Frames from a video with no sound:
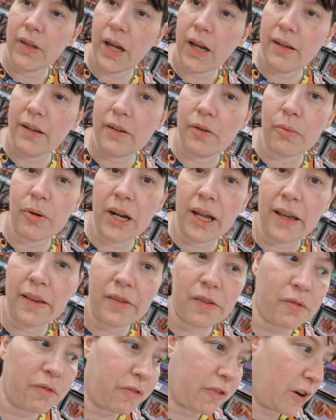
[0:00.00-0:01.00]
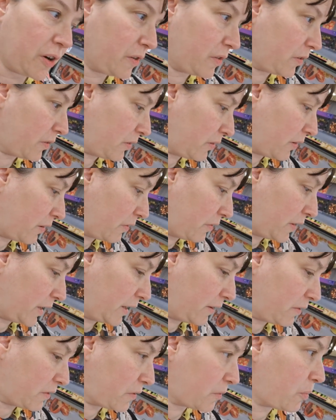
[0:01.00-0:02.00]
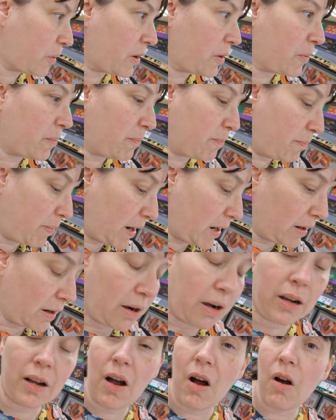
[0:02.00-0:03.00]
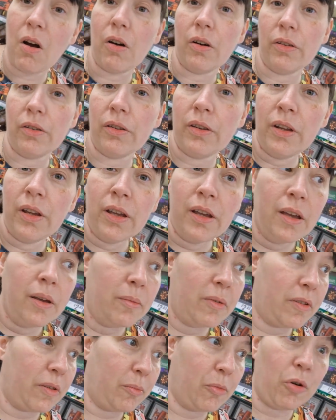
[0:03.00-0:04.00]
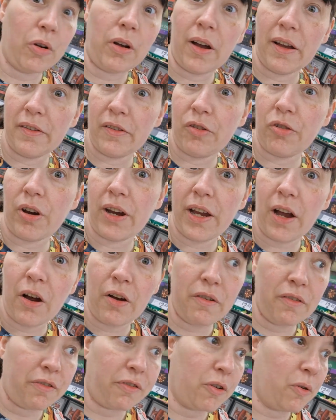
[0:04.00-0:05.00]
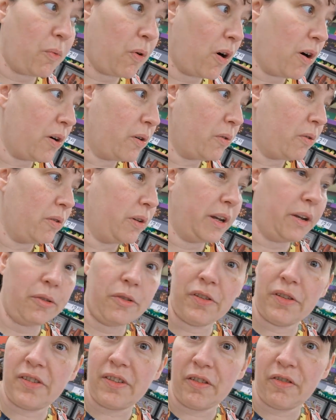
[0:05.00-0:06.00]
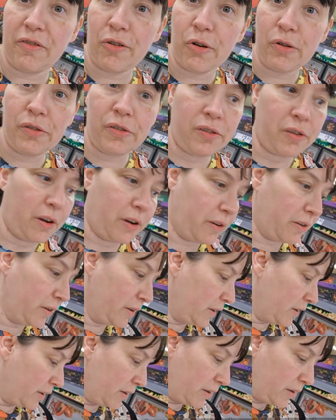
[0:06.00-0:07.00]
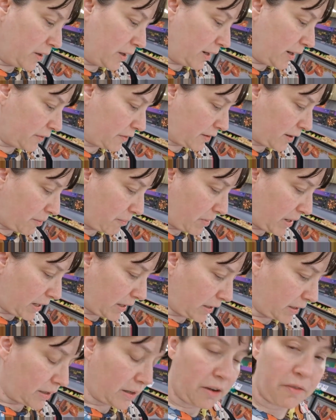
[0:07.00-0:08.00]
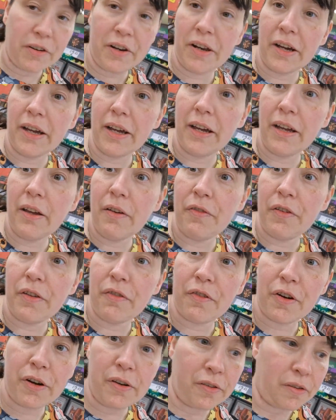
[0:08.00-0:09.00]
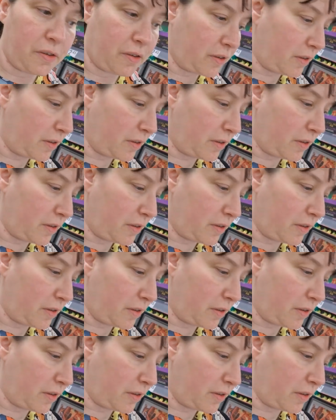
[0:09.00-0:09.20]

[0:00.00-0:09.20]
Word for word: I did want to get some frozen stuff in here as well, but I can't because I'm not going straight home for a while and it would just defrost, so I'll have to come back another day for the frozen